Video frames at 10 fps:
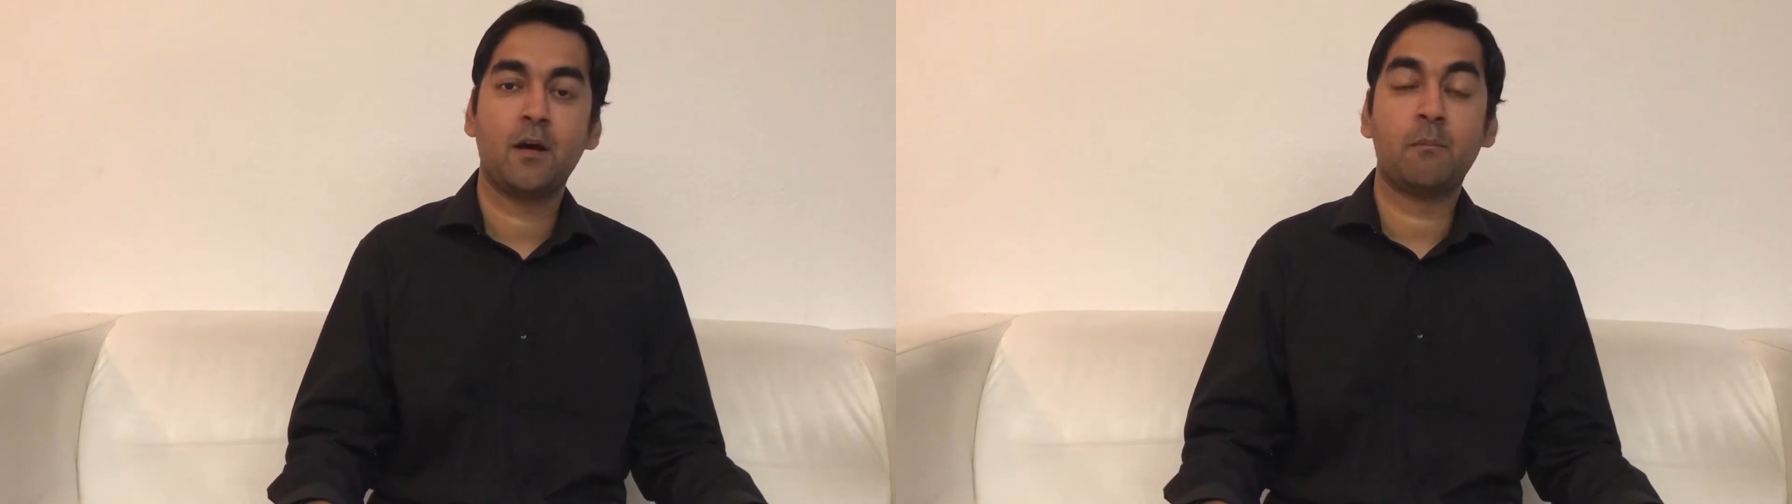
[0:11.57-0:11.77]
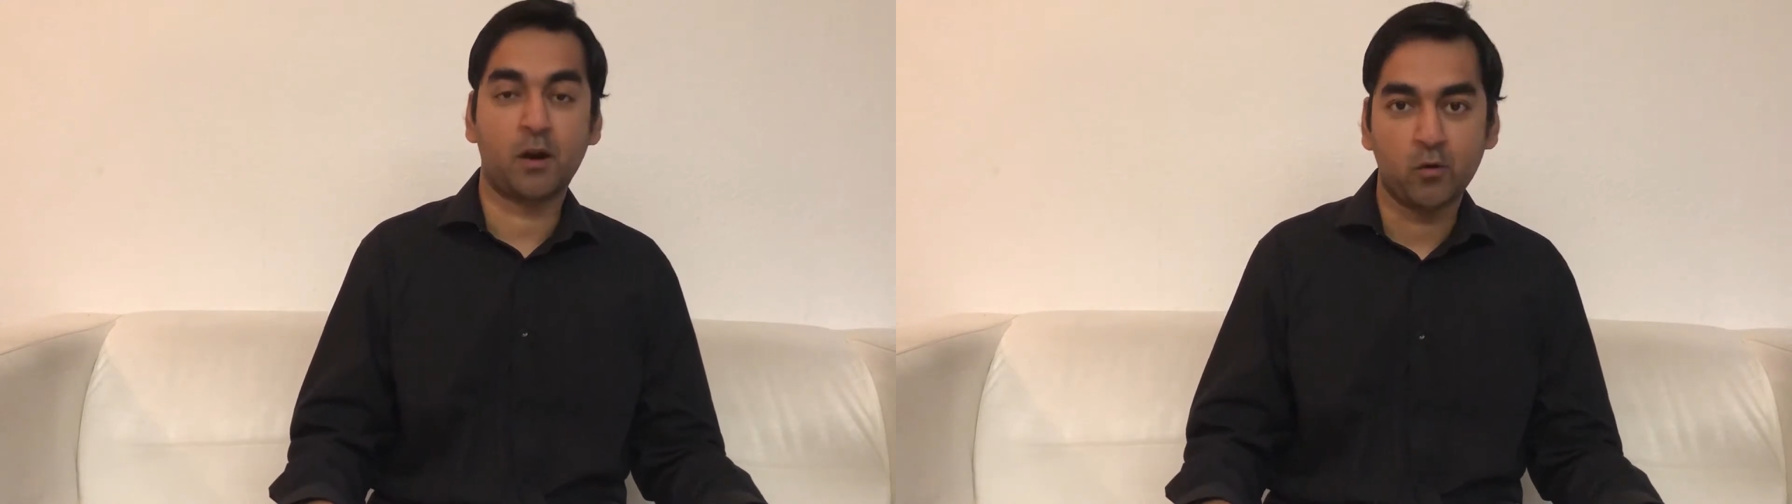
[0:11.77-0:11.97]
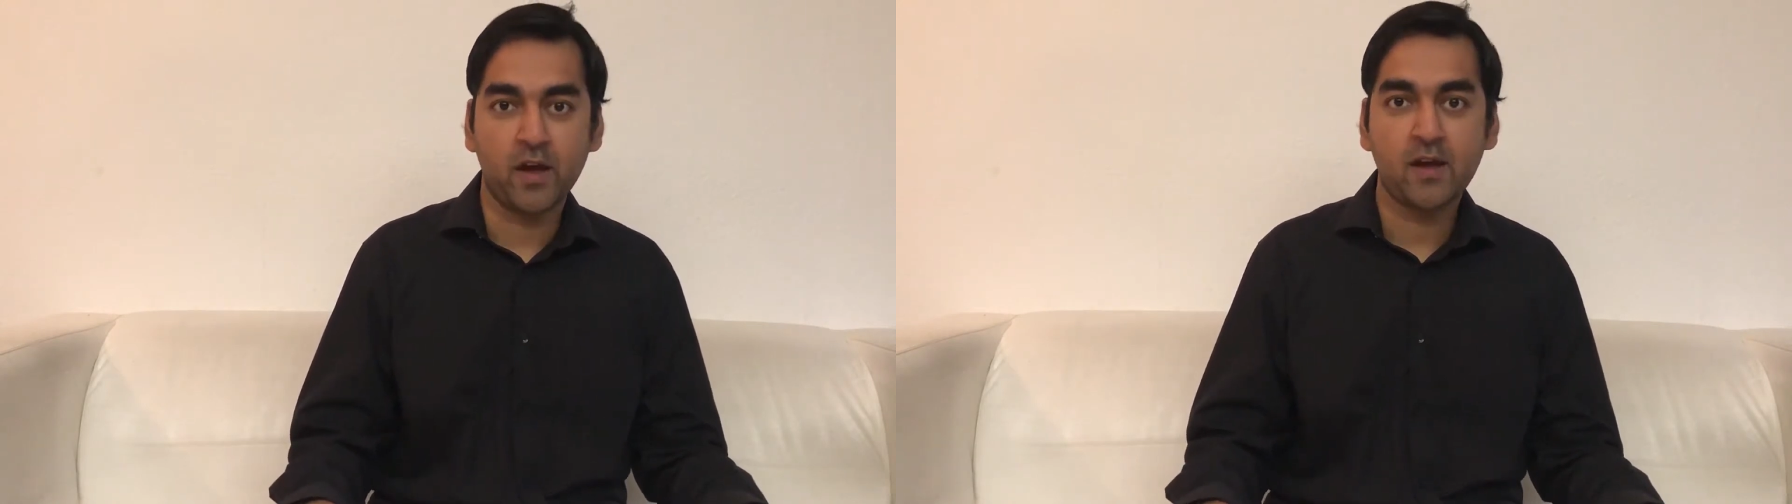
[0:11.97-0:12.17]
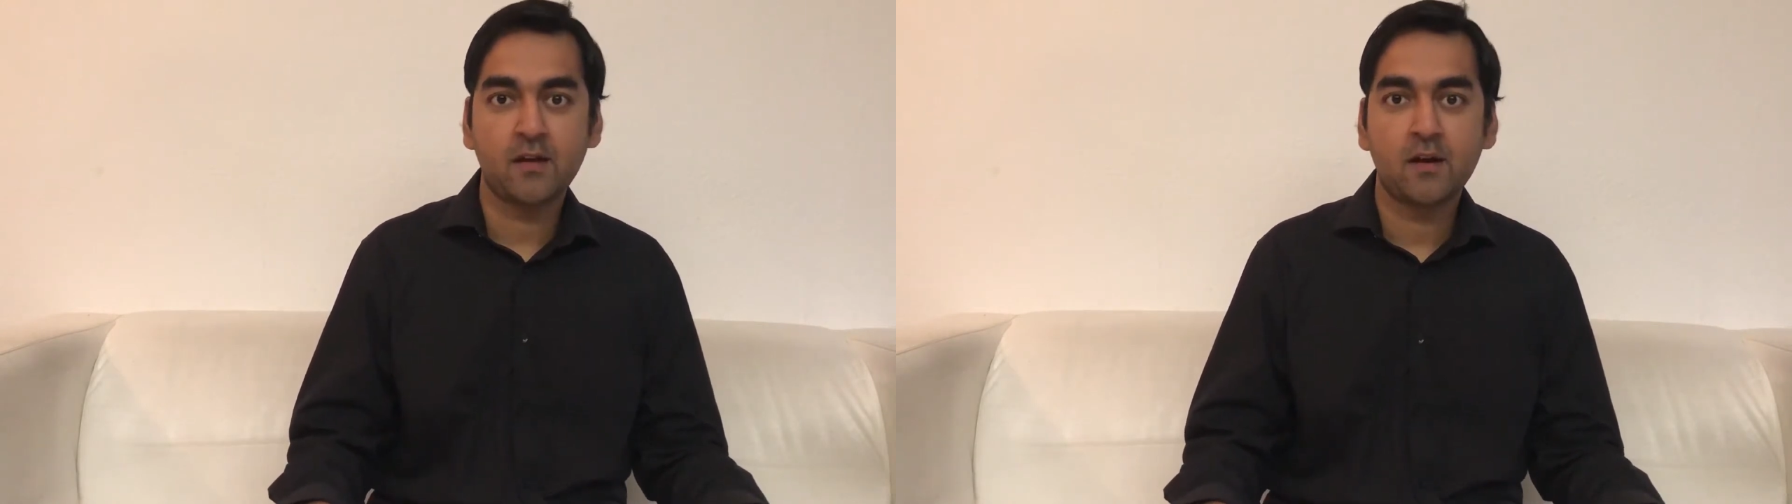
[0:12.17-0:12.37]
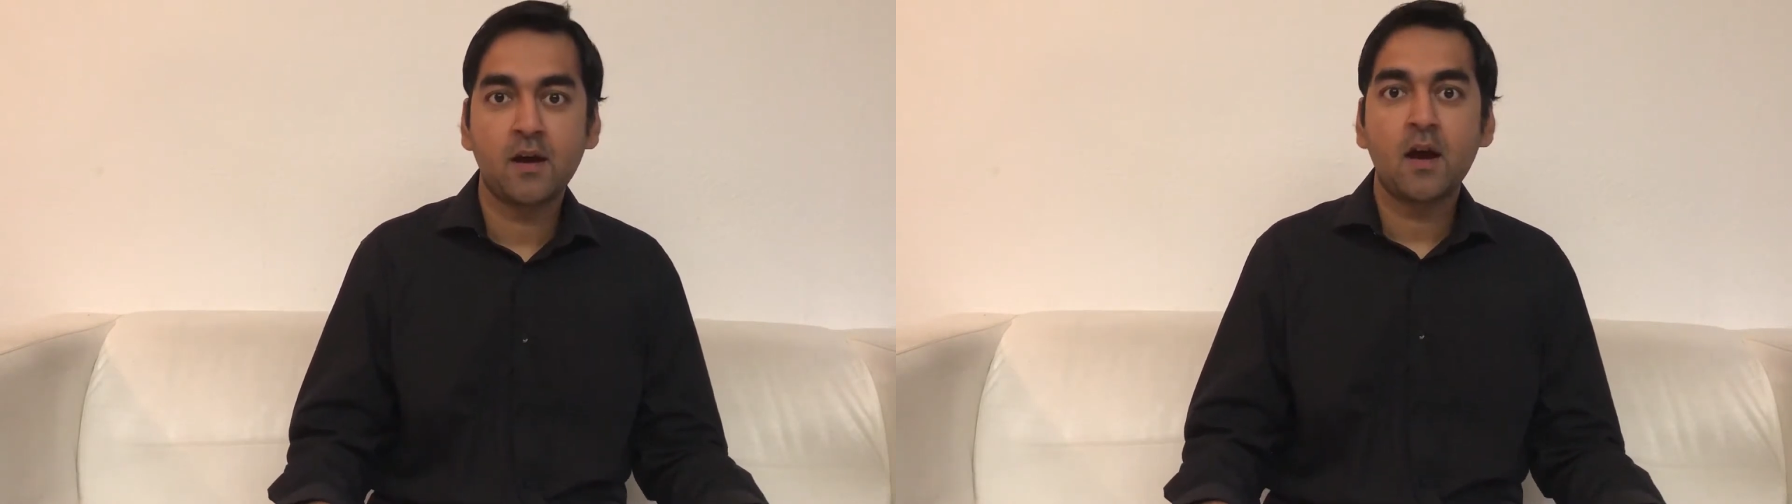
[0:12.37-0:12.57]
But today,
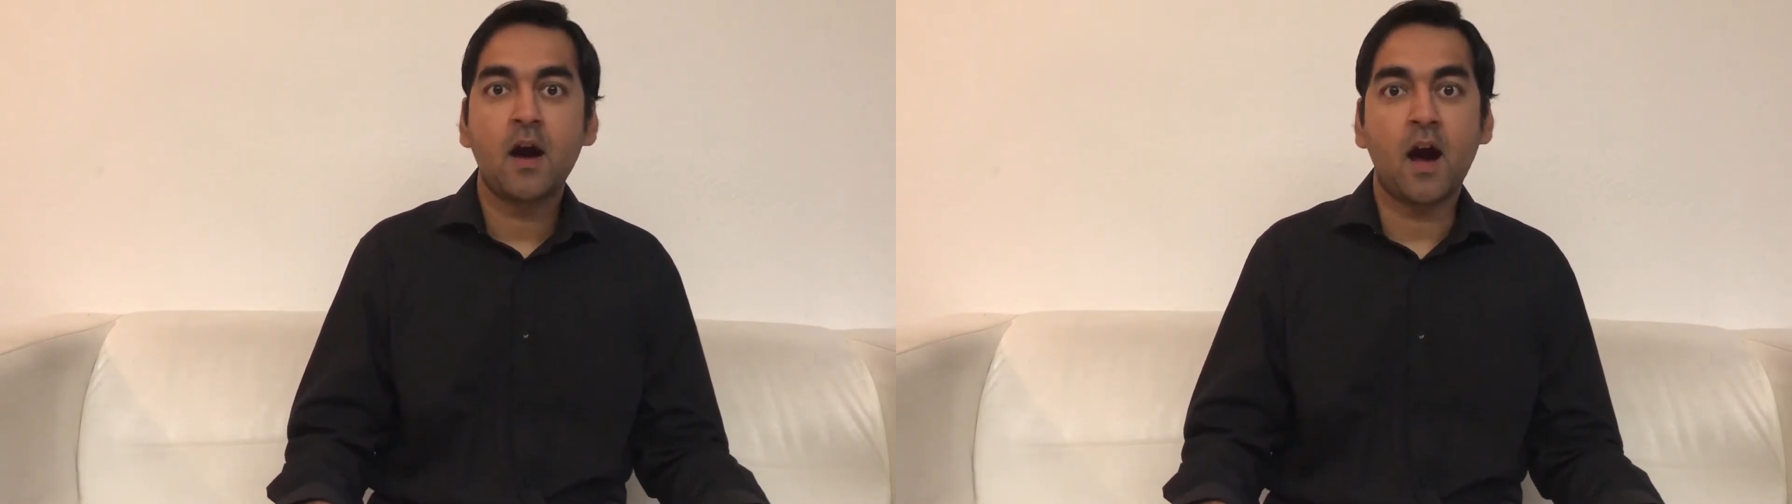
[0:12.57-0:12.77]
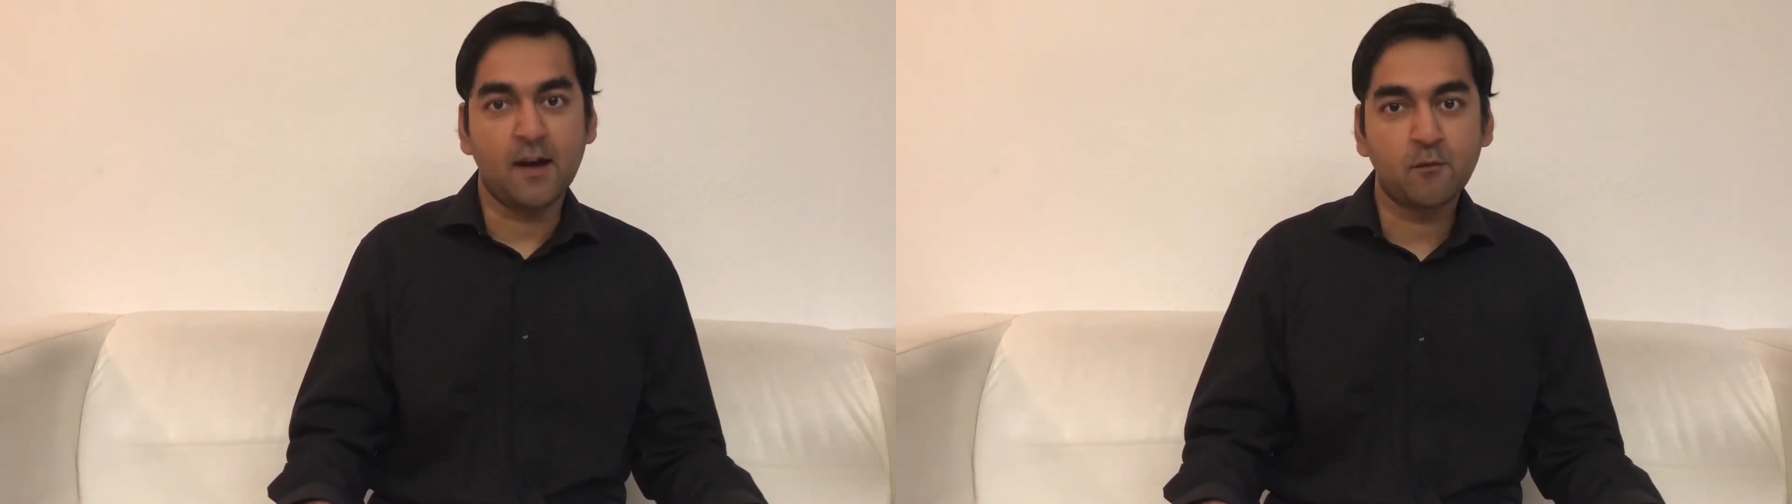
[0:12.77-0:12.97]
I